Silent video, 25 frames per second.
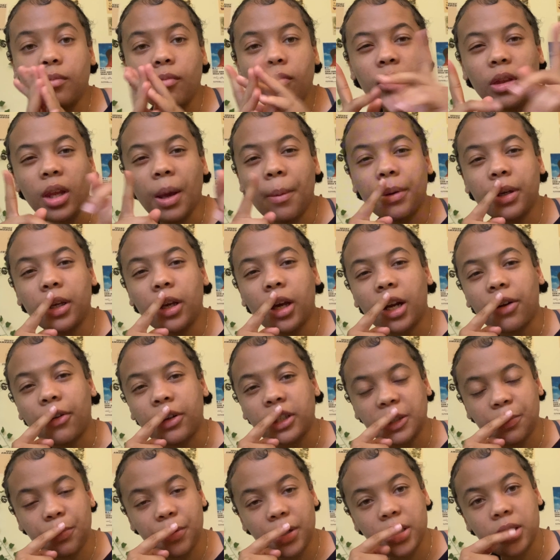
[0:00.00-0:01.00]
I'm gonna get the
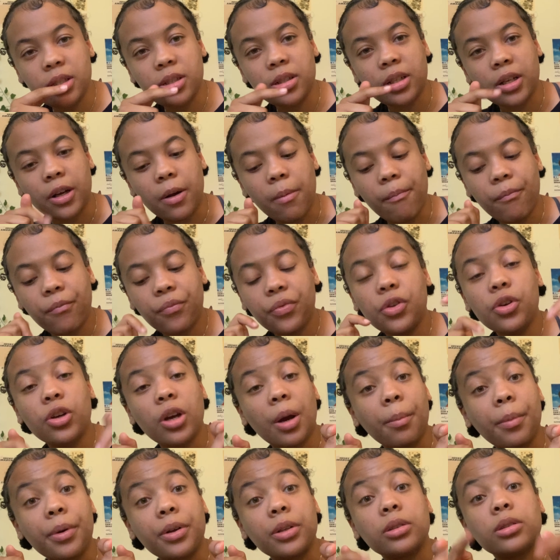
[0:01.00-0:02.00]
recipe to the
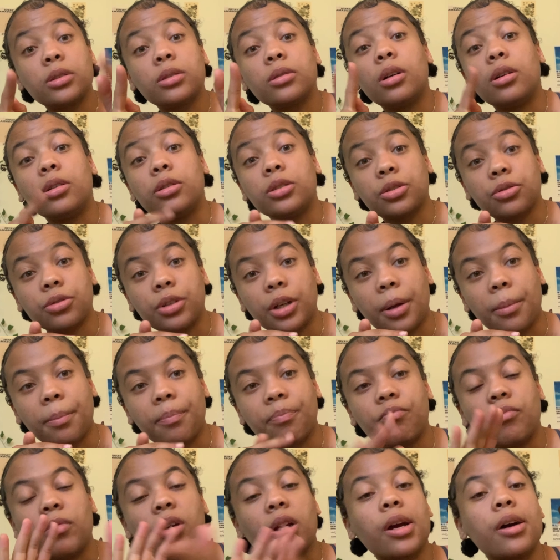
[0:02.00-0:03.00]
cucumbers on the screen
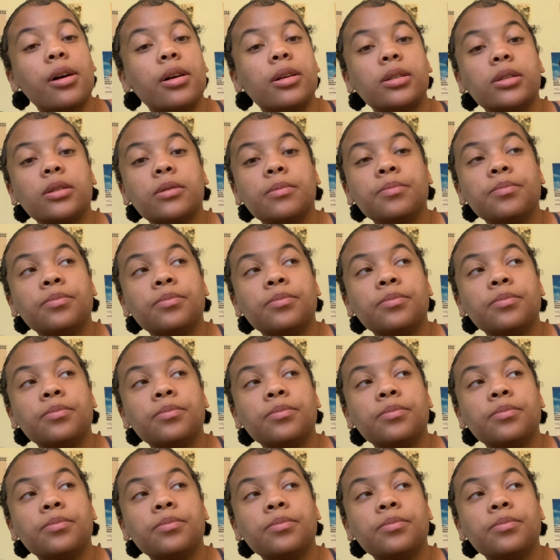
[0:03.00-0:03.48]
because